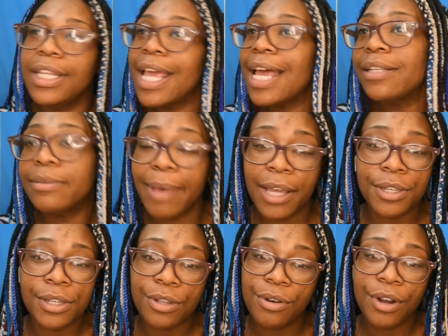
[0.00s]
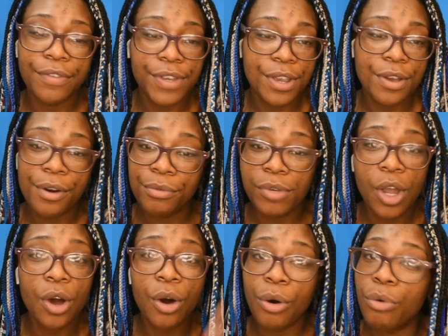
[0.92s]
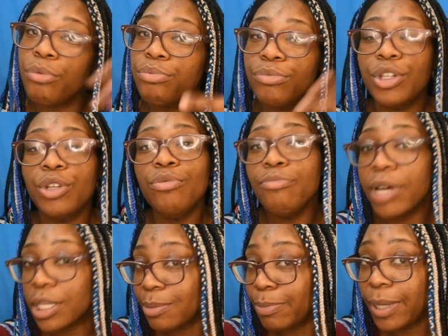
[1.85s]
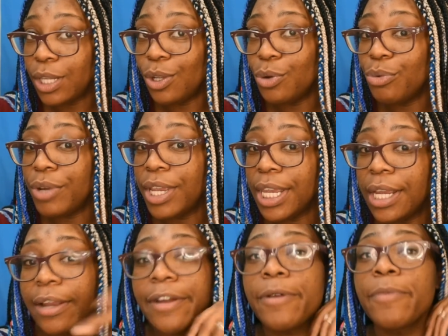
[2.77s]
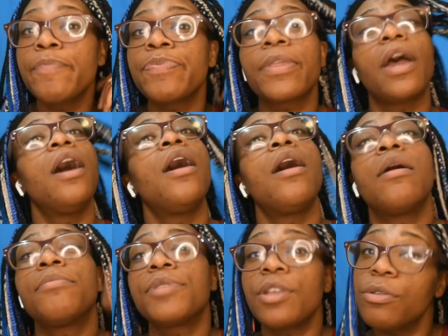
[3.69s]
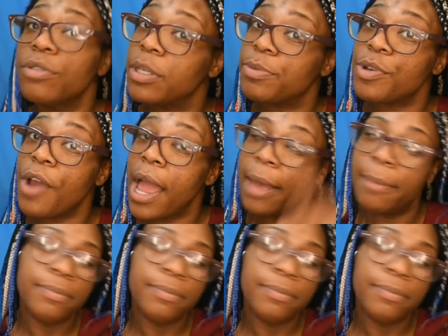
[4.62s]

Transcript: That's my store. If you don't know, you must be new here. So subscribe.